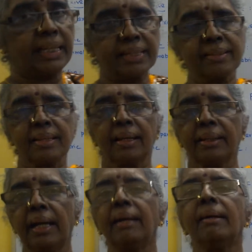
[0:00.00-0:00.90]
is
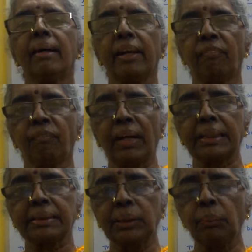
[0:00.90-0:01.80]
a
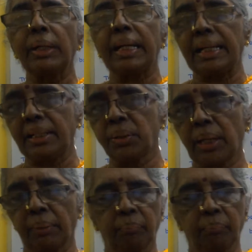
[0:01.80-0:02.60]
reflexive relation.